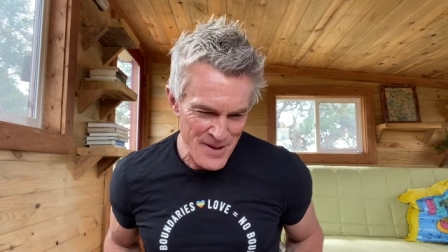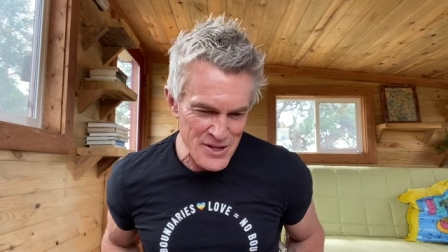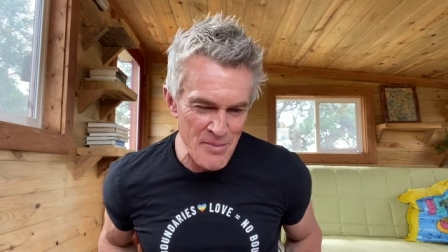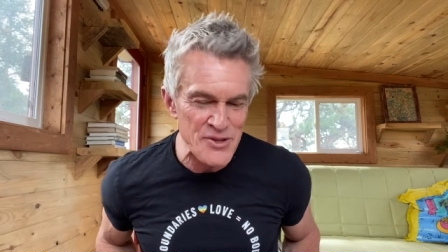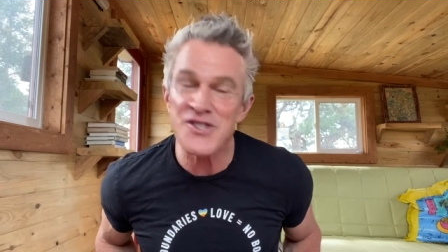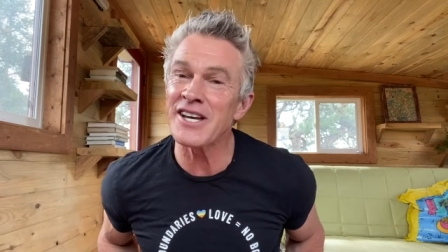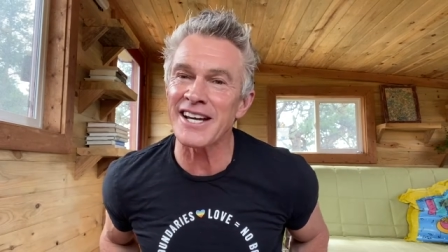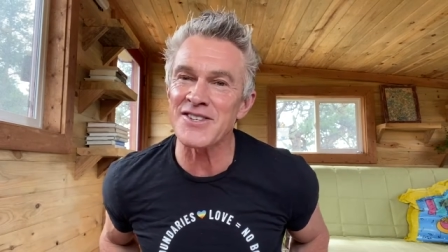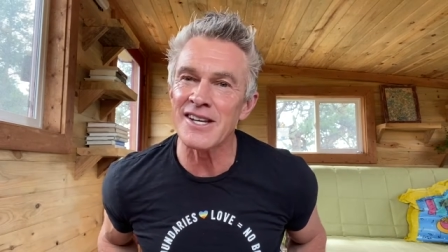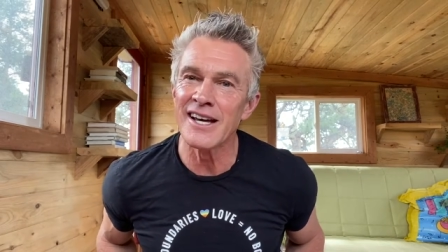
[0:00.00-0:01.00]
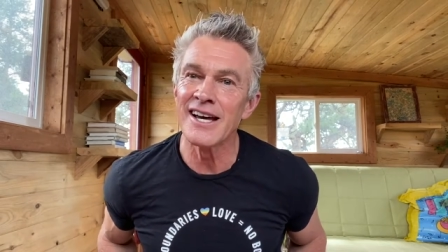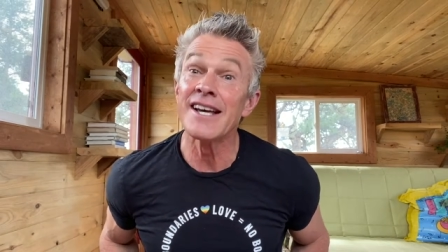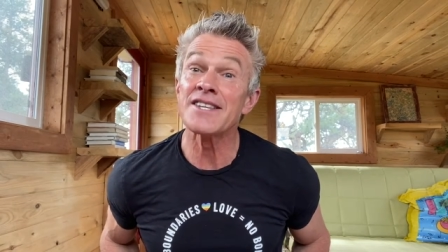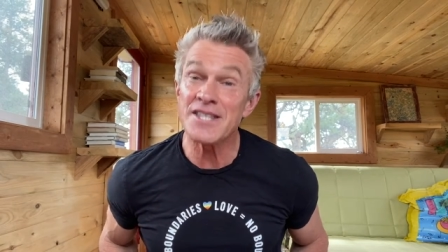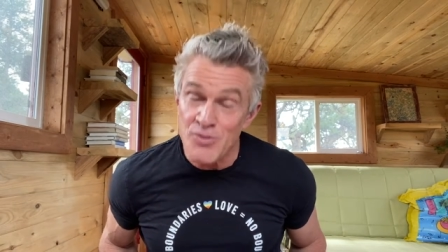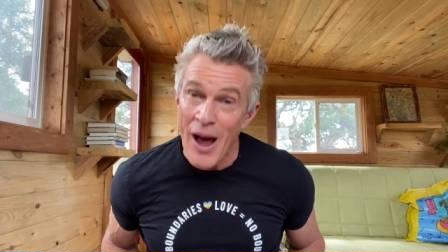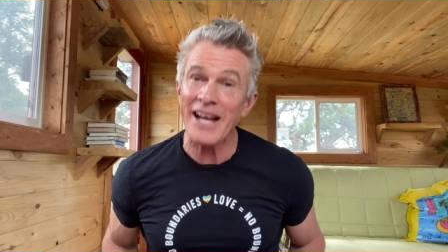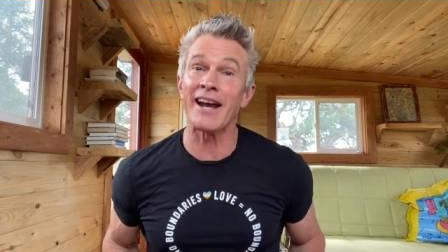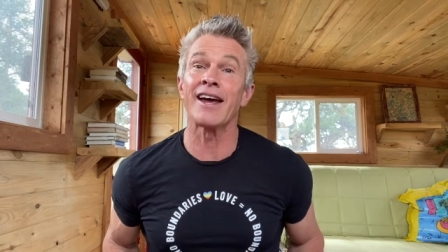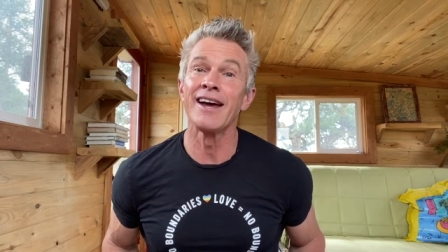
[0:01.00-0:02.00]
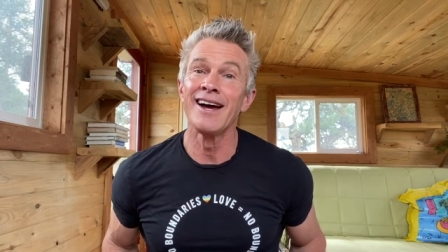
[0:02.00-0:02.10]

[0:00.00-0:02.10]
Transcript: Number six, sweating.